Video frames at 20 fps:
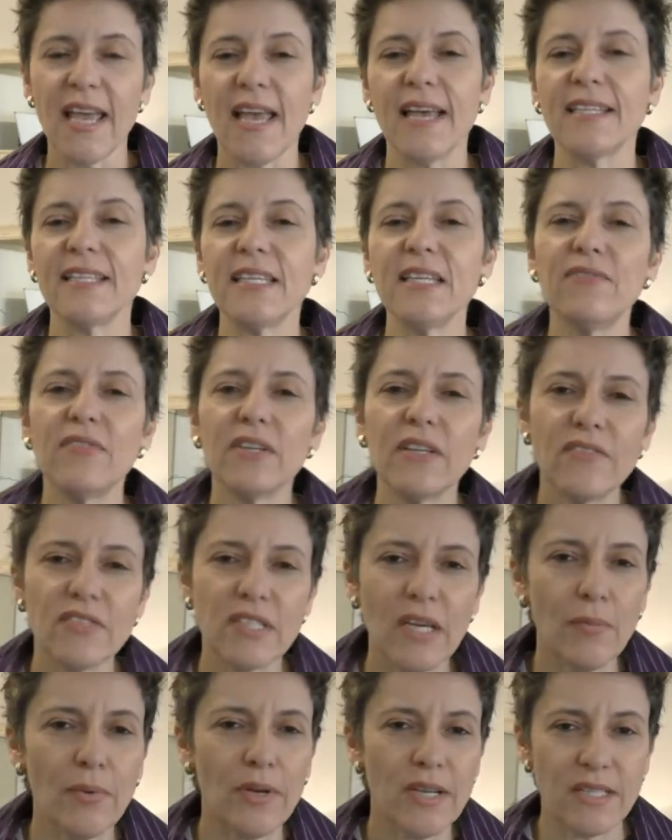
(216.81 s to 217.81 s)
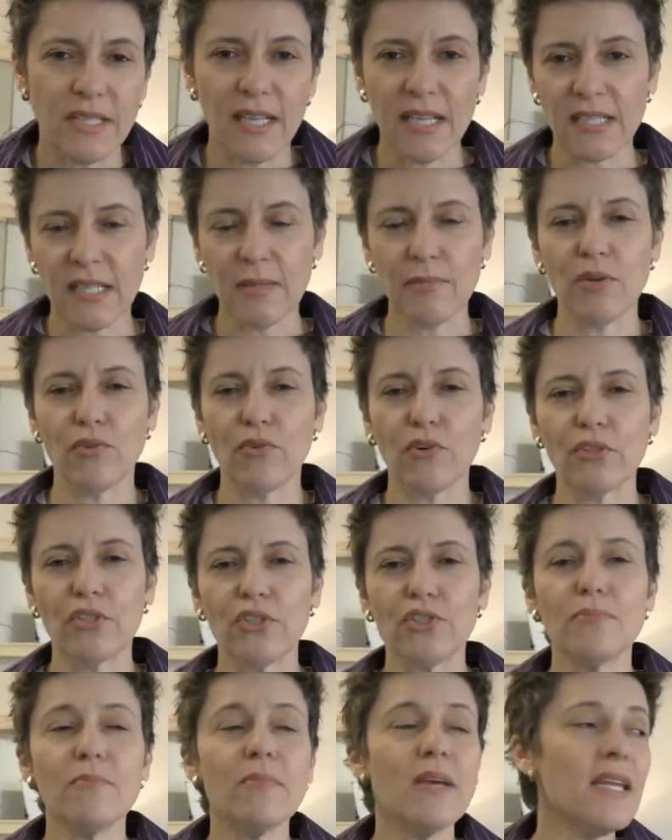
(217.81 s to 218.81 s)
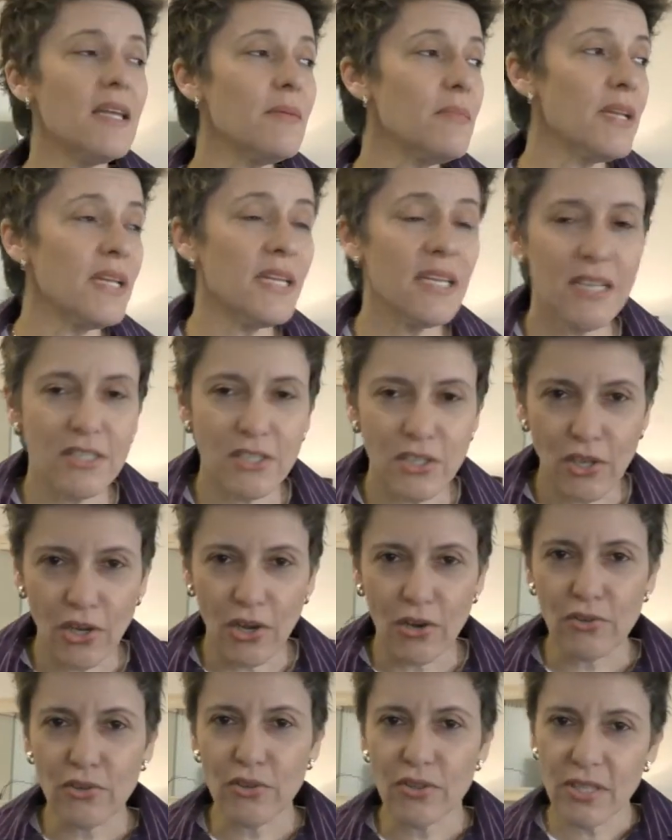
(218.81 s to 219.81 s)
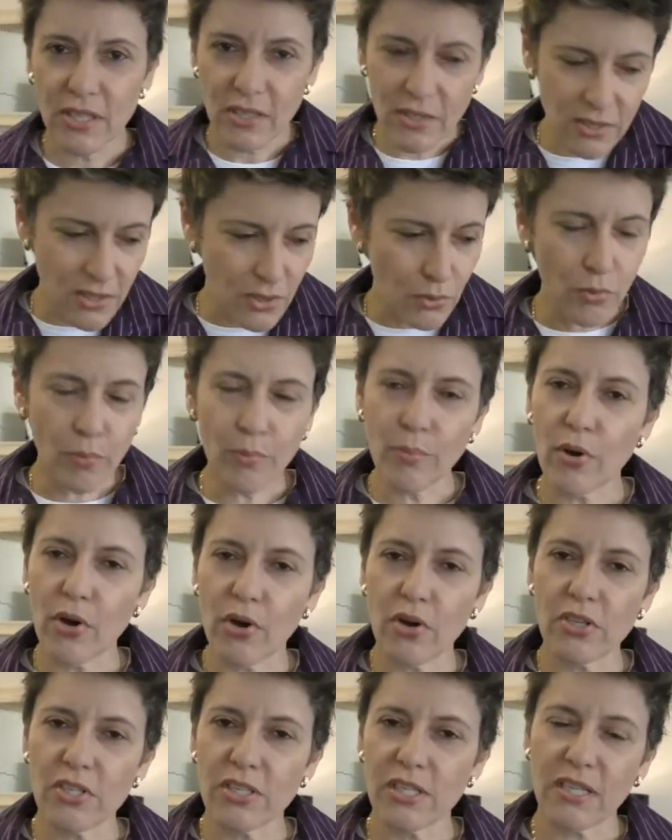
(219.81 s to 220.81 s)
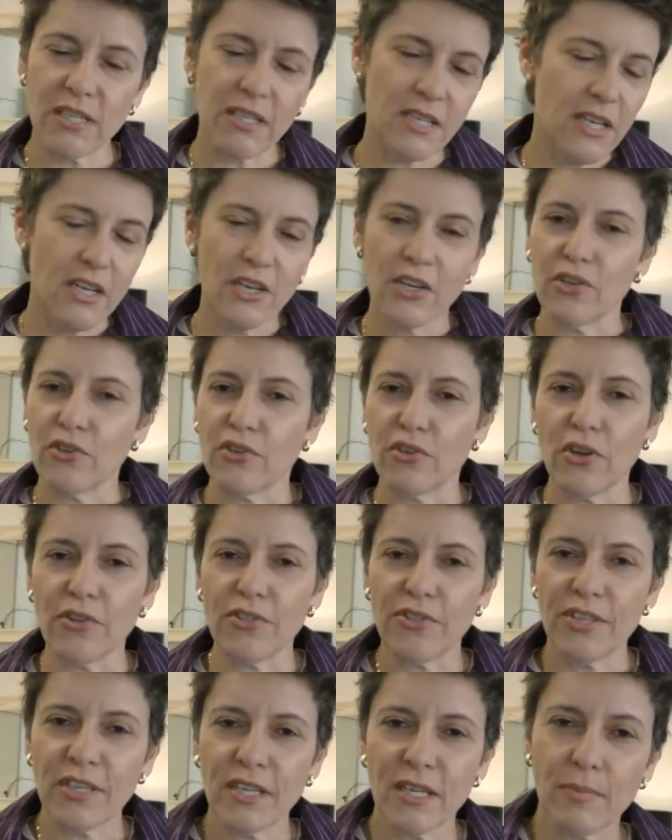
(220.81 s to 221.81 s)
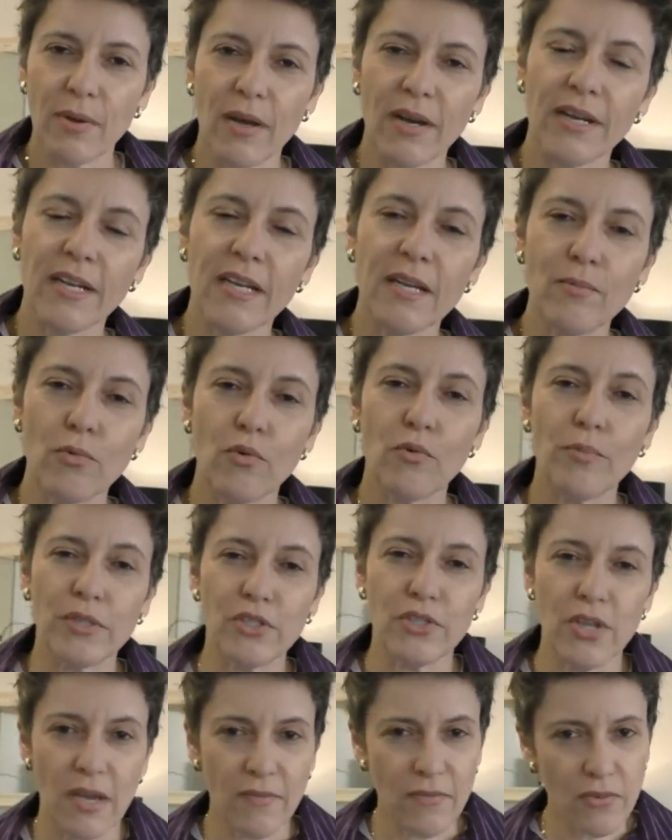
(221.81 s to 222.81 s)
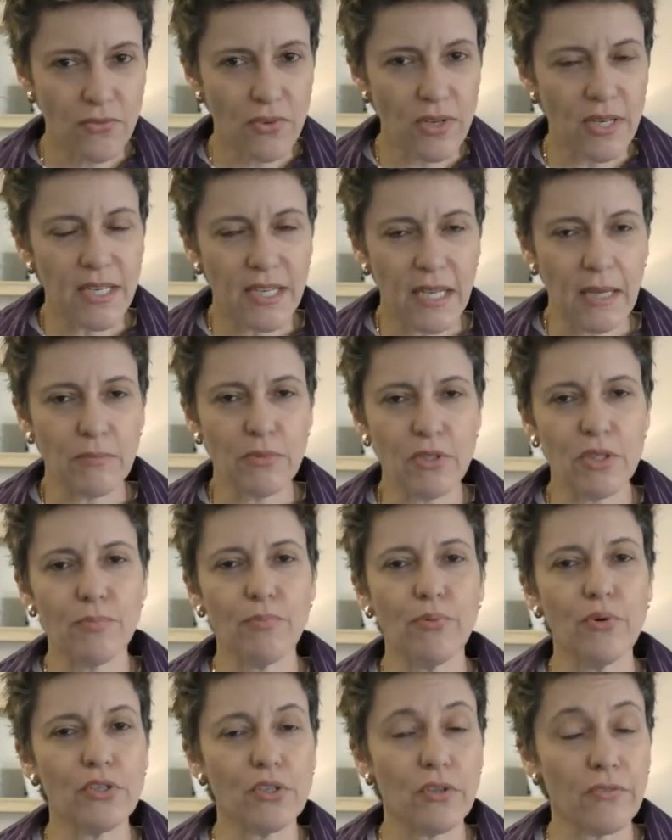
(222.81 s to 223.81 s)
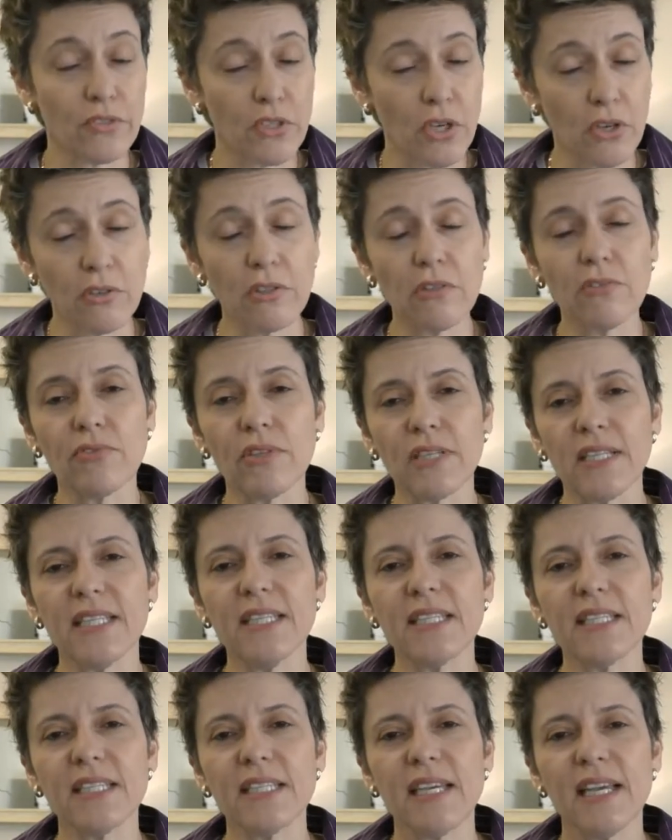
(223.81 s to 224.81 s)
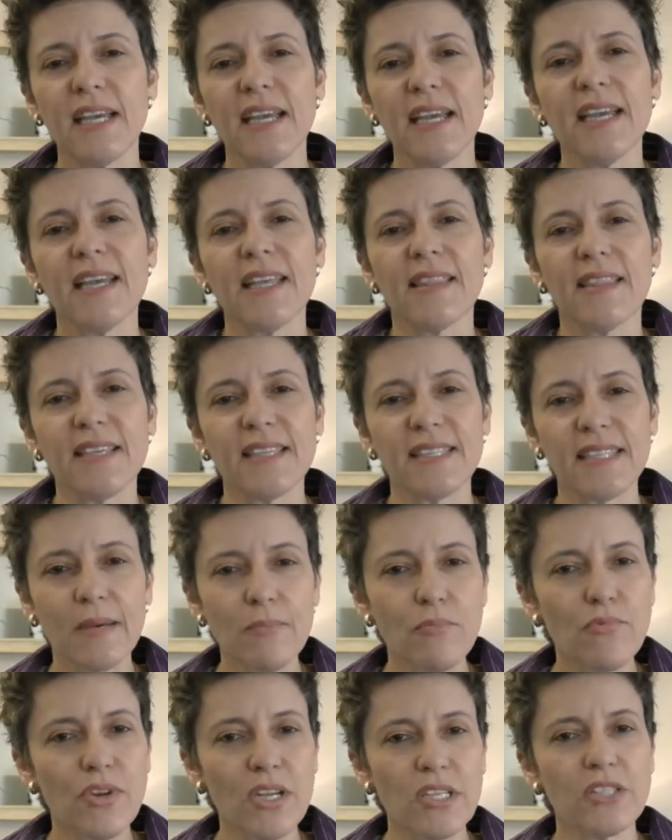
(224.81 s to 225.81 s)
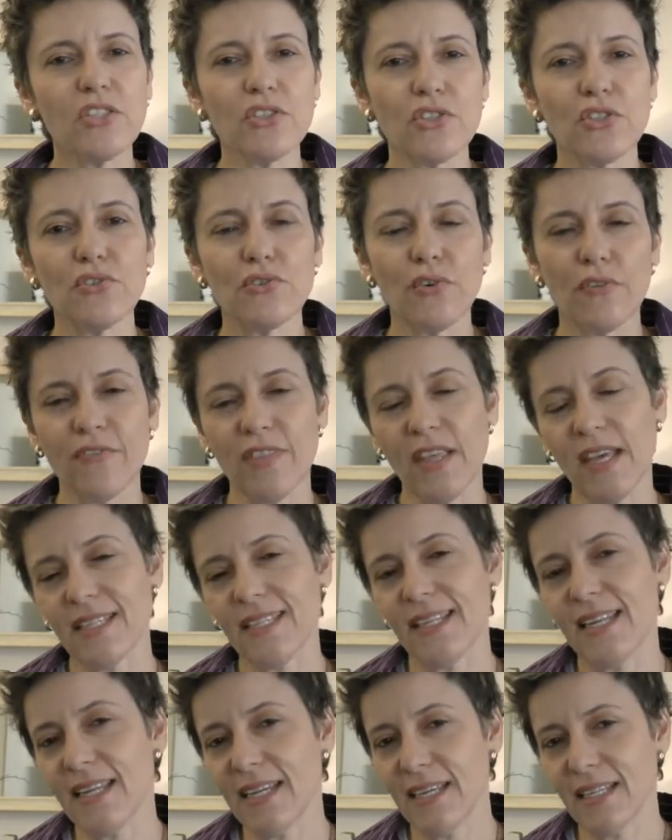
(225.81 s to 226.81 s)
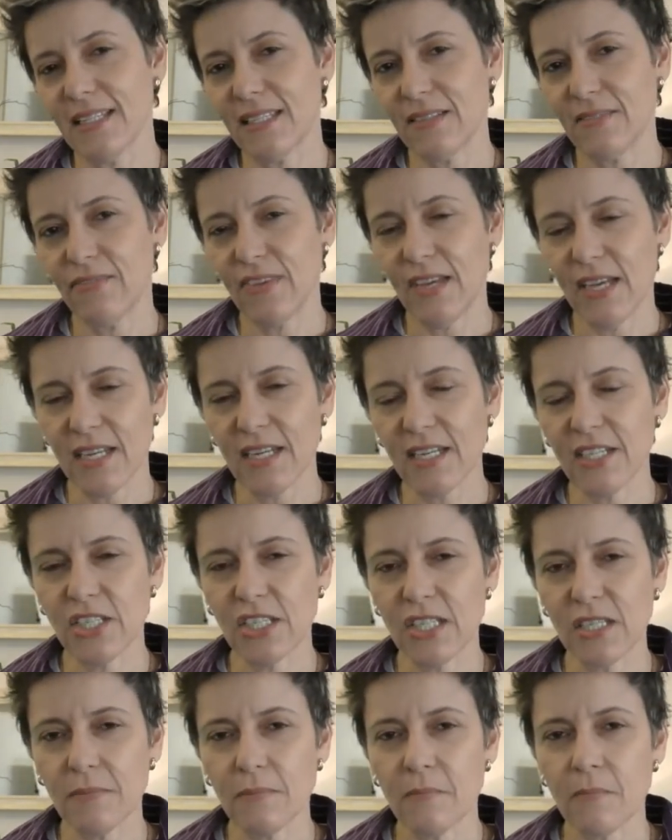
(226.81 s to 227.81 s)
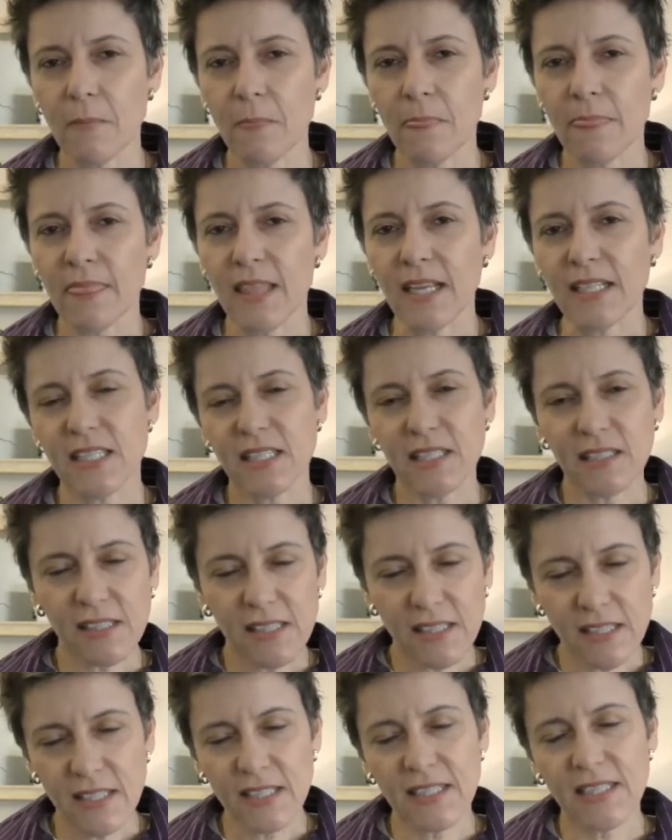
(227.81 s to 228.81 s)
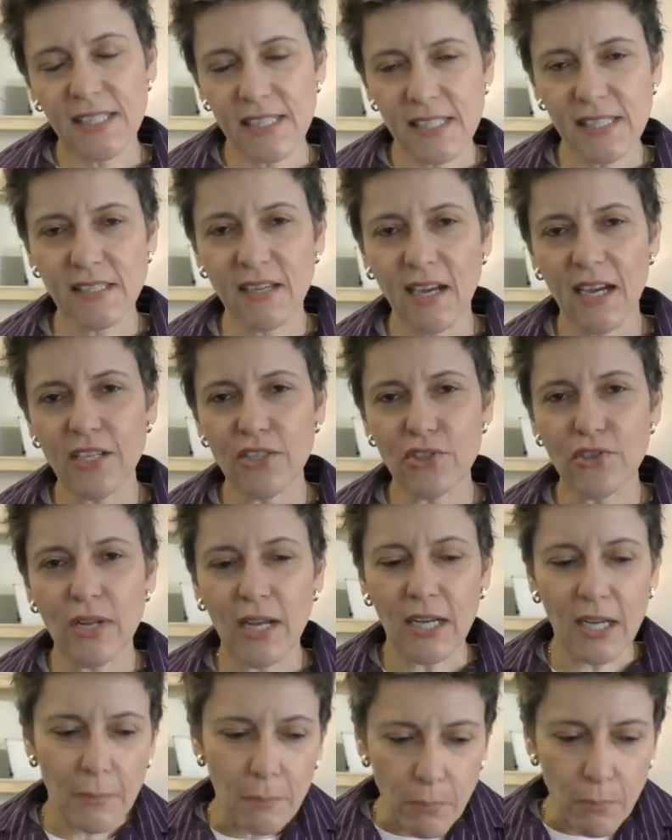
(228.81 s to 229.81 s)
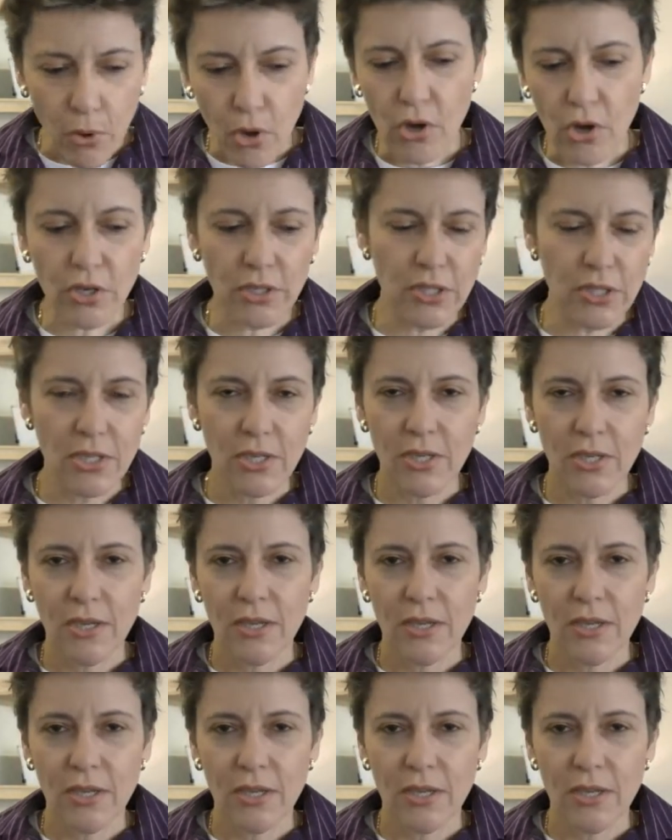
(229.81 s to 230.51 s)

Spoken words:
And even if someone has done something wrong to you many, many years ago, and you think it's all past and you don't think about it anymore, but you haven't really come to the point of total release, there's some residue of that negative energy that still sits inside you like a blocked